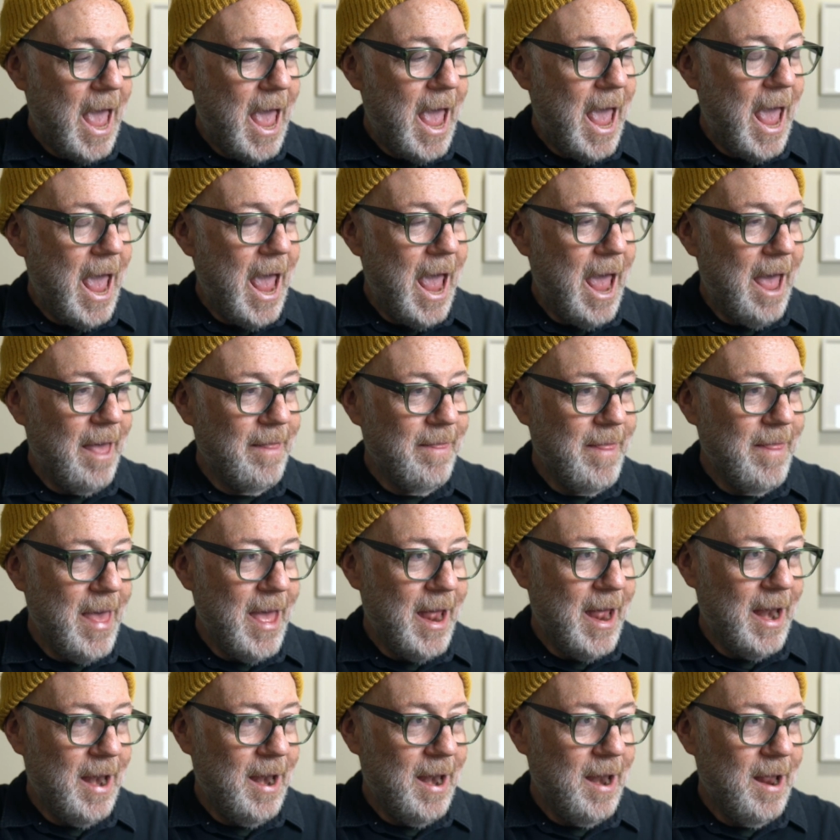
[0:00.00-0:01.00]
and
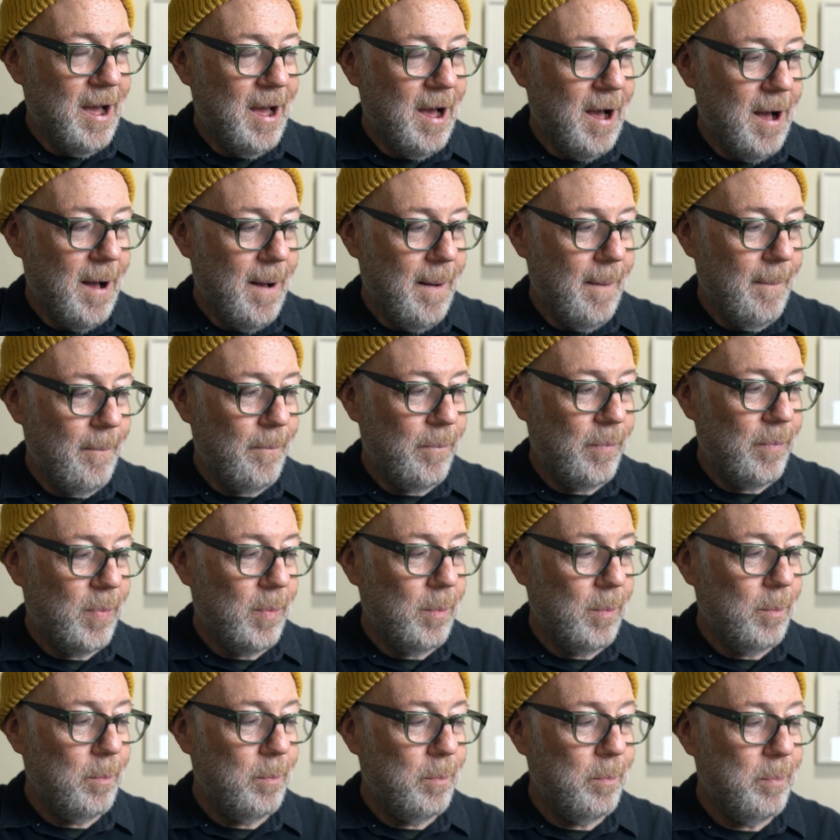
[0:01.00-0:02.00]
then
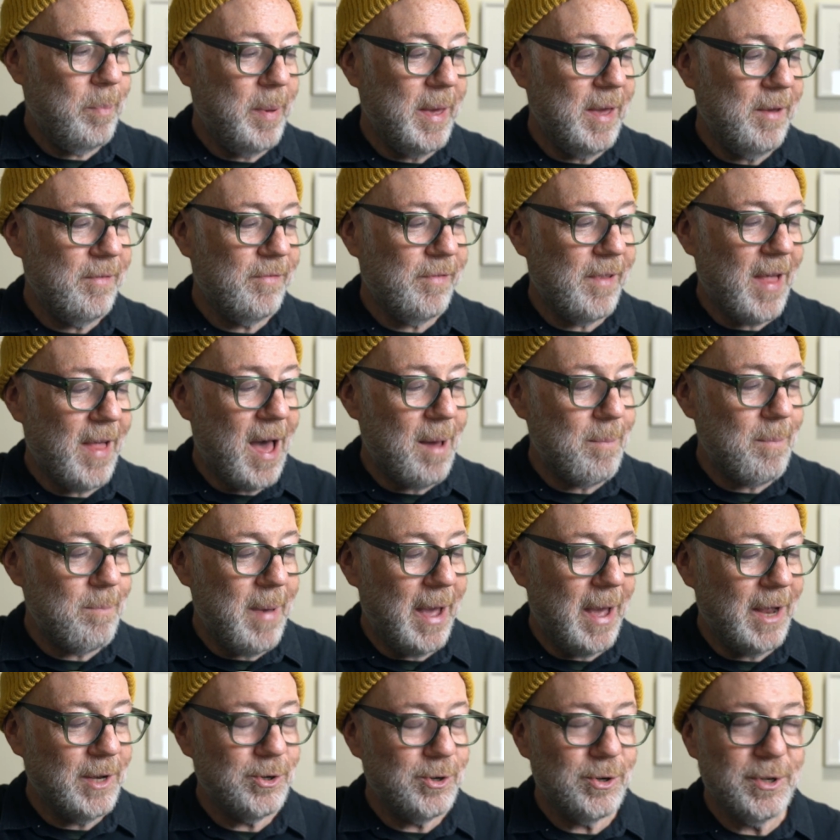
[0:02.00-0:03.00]
B flat
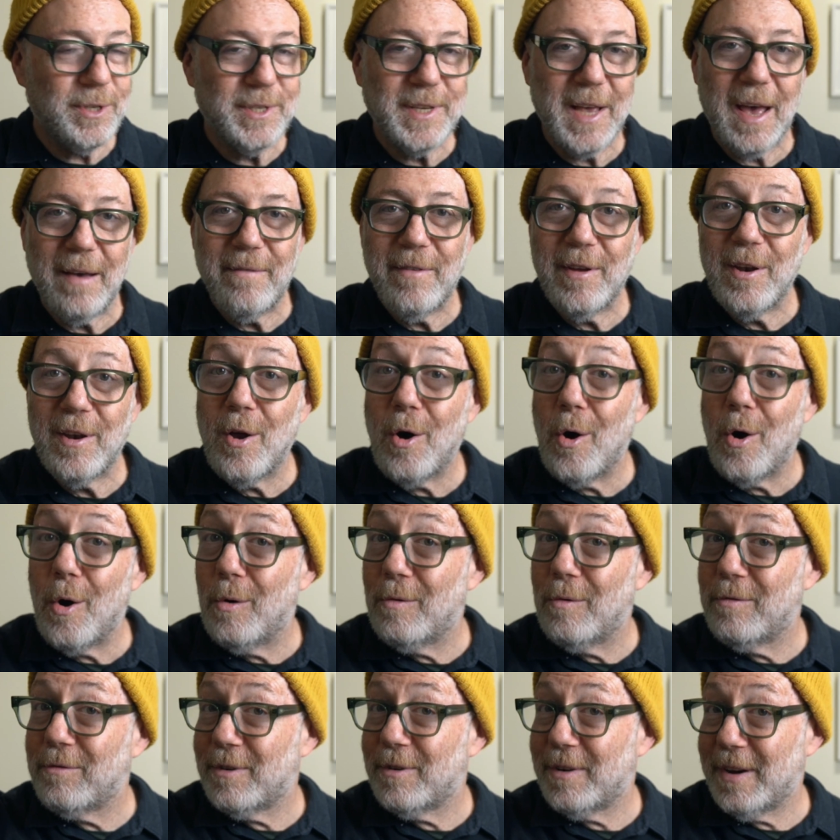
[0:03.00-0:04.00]
major 7
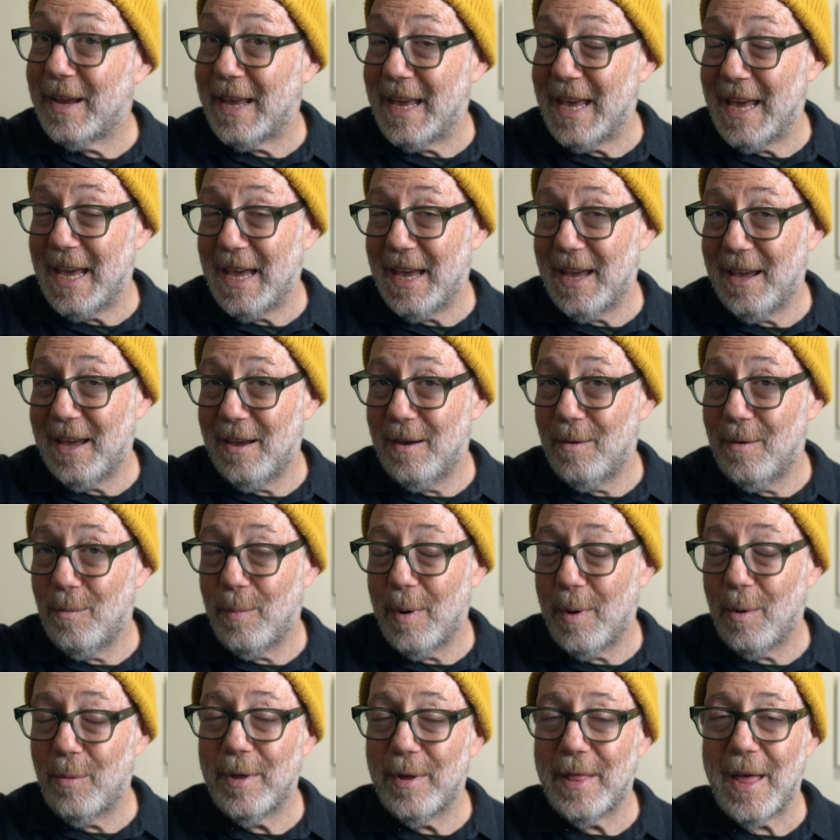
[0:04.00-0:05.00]
over E,
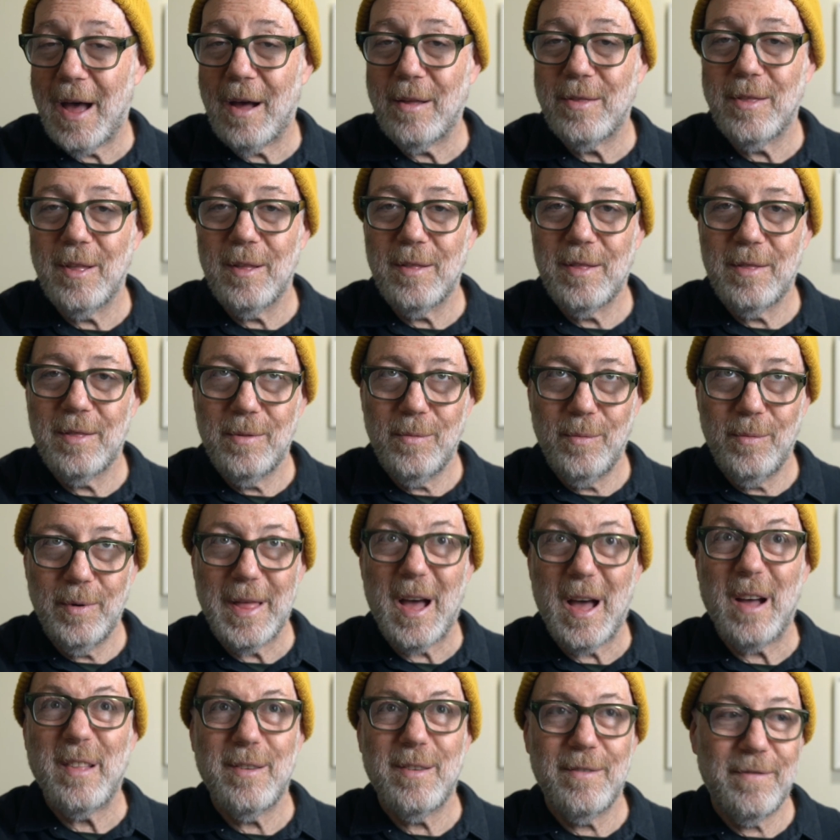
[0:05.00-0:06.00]
but without
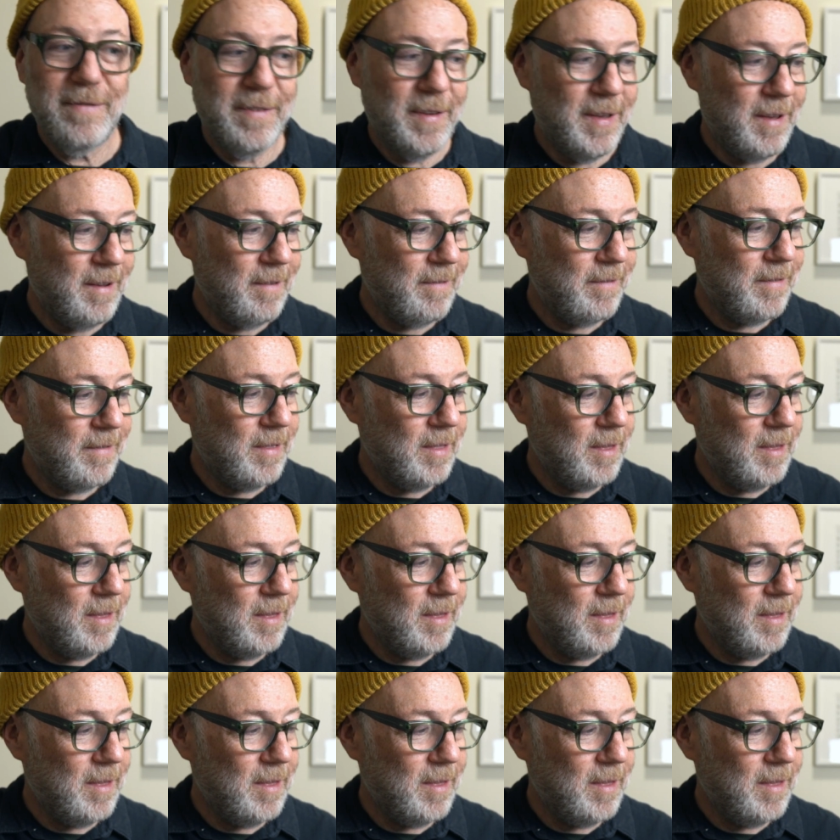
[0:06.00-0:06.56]
the fifth,